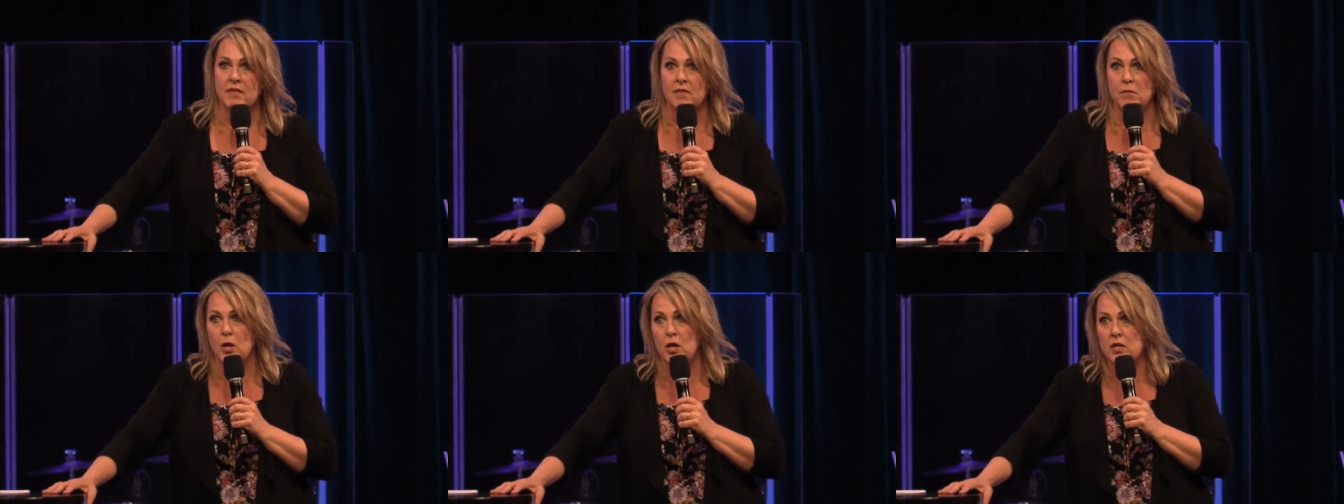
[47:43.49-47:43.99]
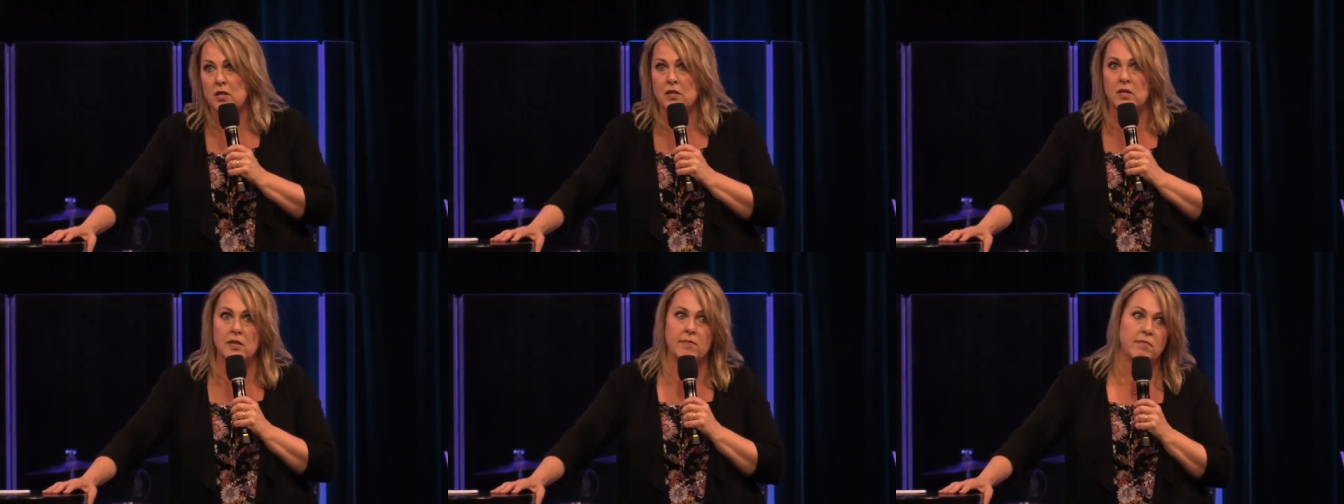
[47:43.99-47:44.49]

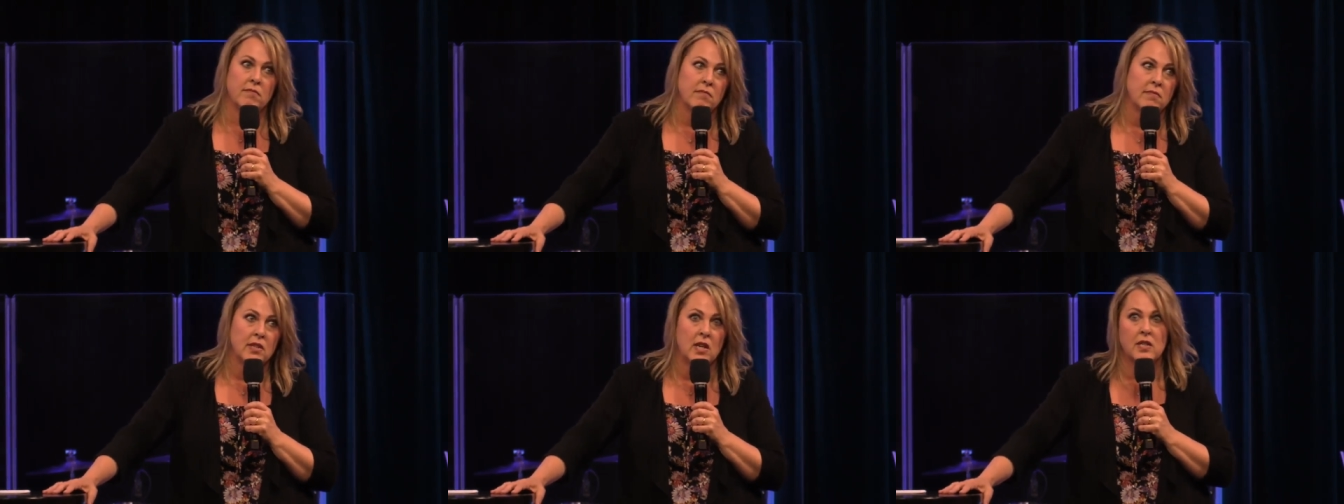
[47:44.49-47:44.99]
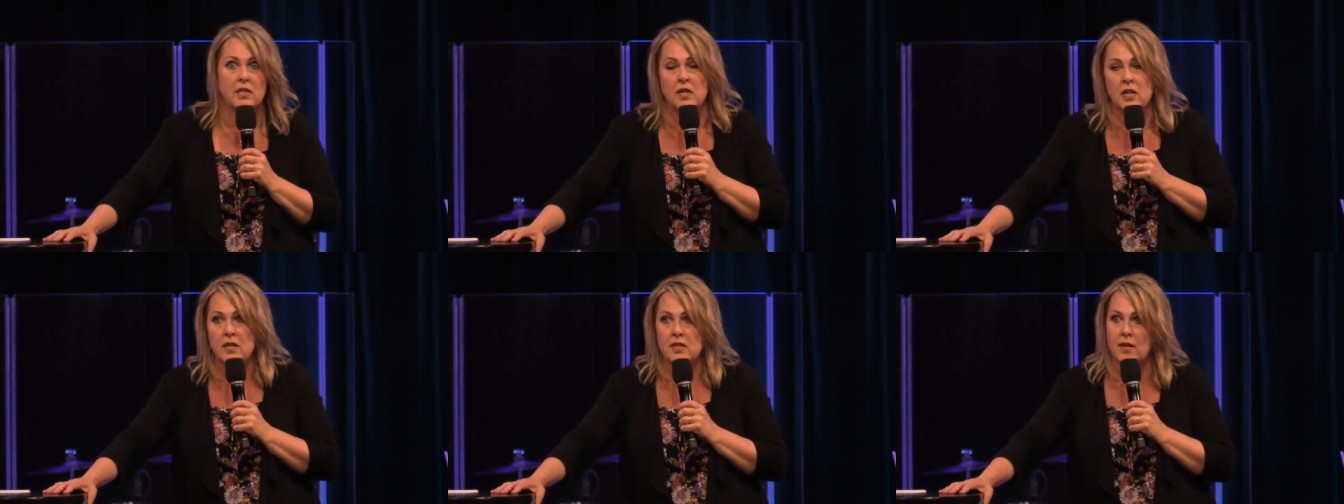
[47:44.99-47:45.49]
Marxism,
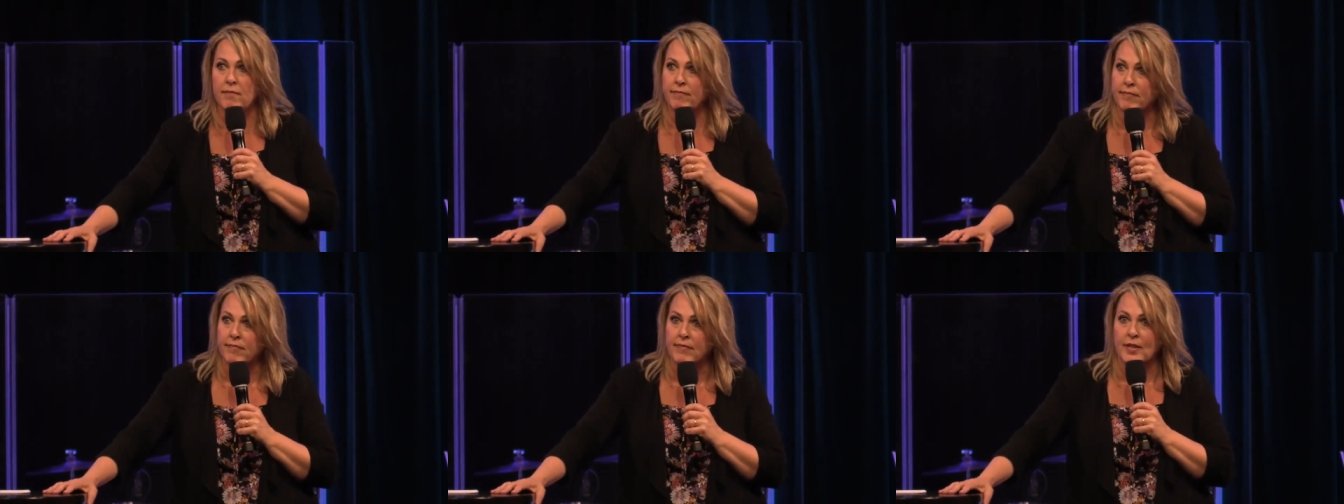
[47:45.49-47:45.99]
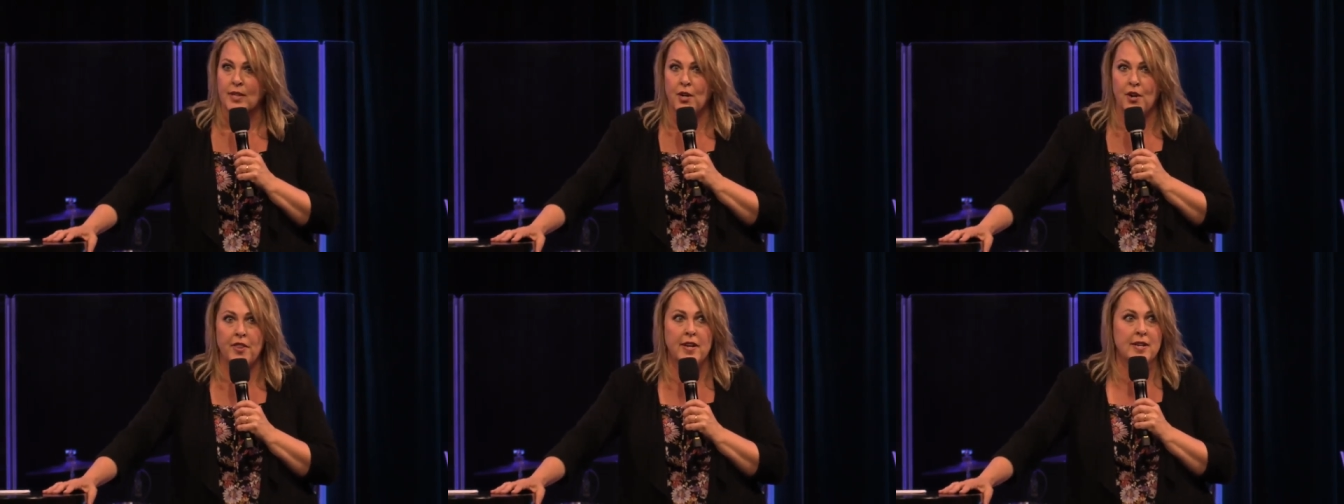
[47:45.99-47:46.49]
Nazism,
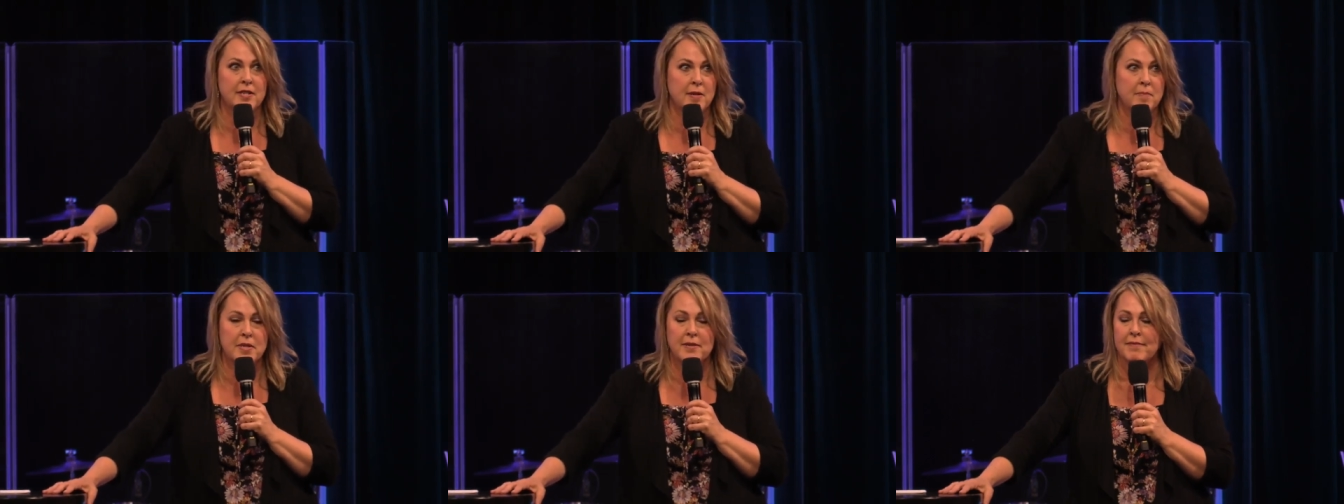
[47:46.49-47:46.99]
all the isms.